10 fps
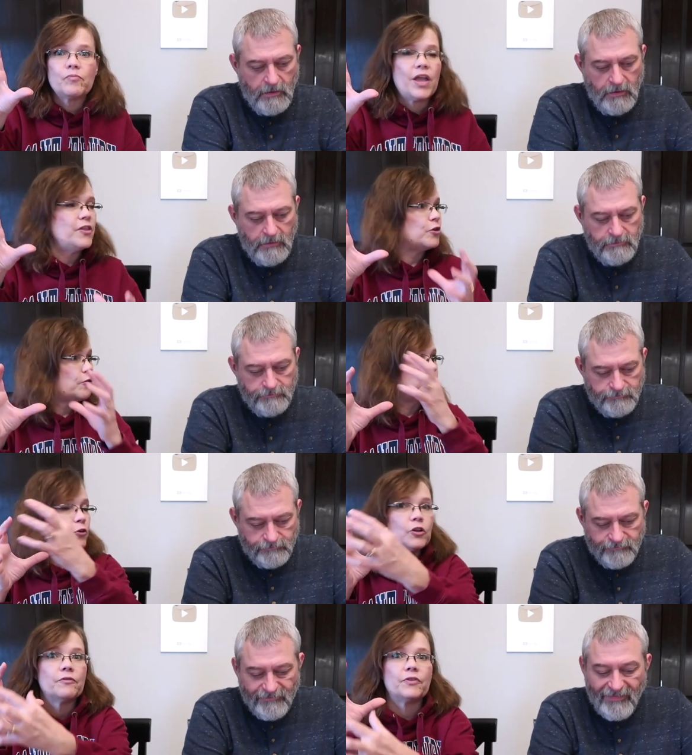Speaker 1: and they're
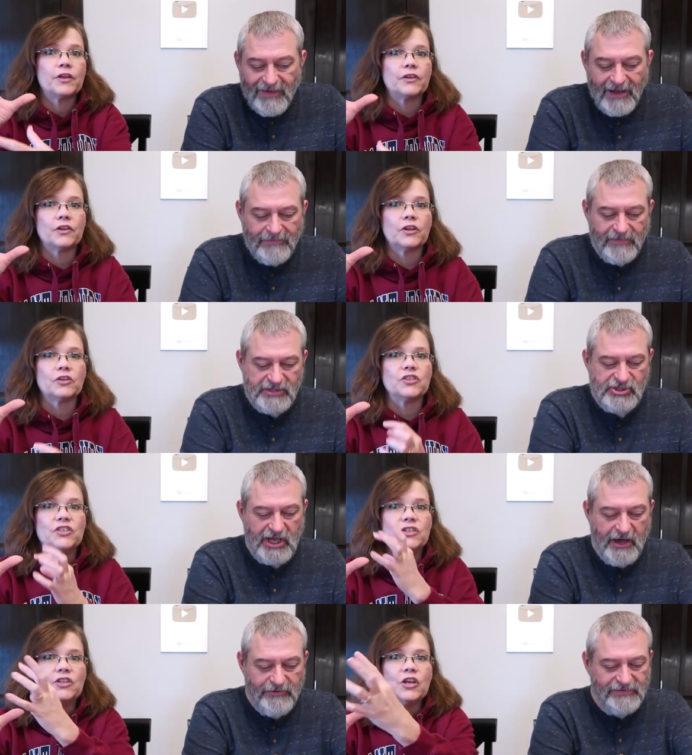full of the yeah, little
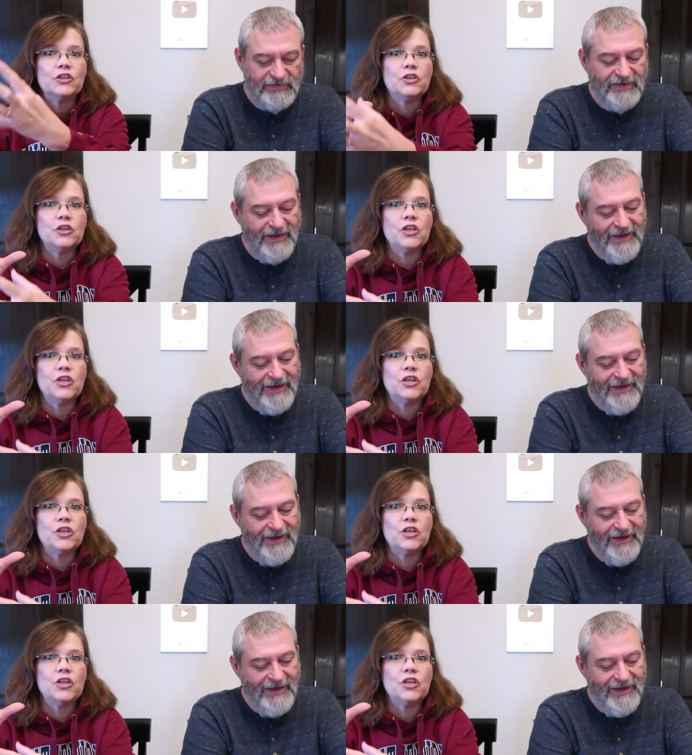the